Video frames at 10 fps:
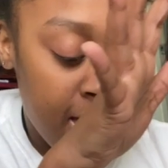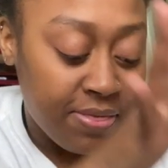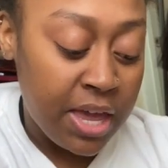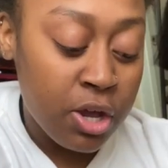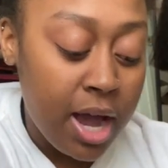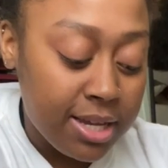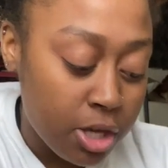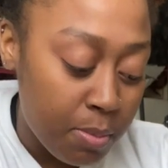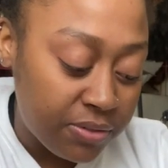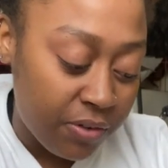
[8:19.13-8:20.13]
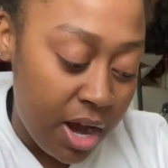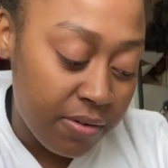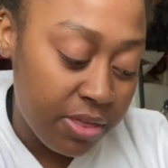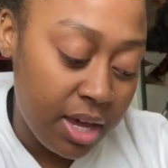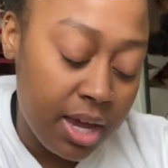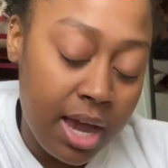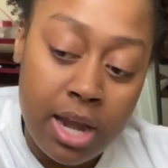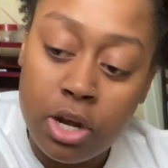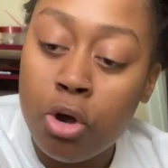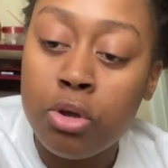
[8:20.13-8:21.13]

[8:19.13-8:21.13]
thank you guys so much for everything. I know